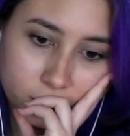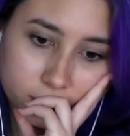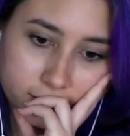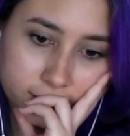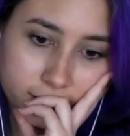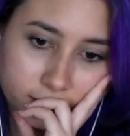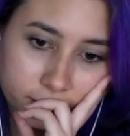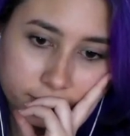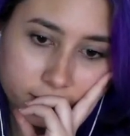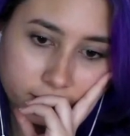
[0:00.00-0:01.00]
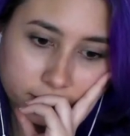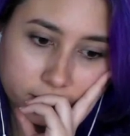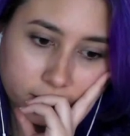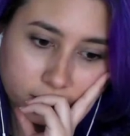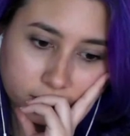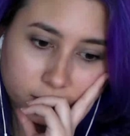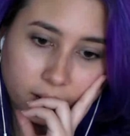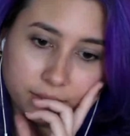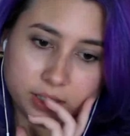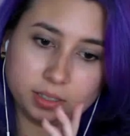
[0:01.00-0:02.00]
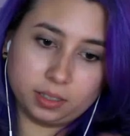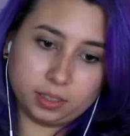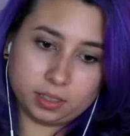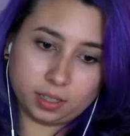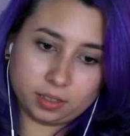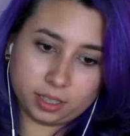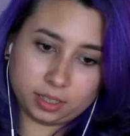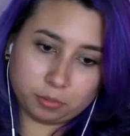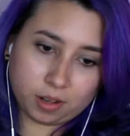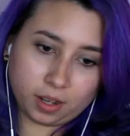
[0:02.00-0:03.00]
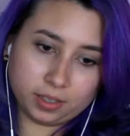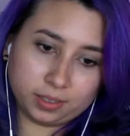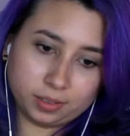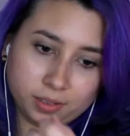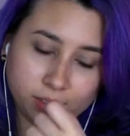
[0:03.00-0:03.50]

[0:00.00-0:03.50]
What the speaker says: You're standing in front of each other. You haven't seen each other in a while.